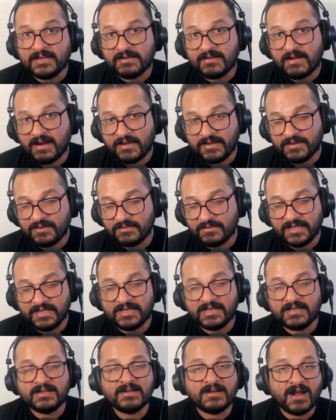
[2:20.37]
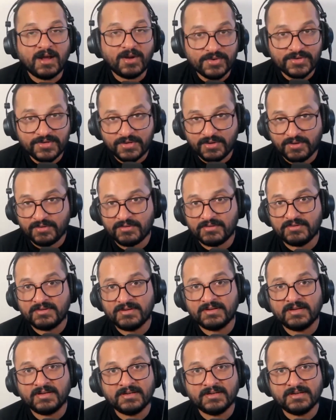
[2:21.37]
ar- you know in and around your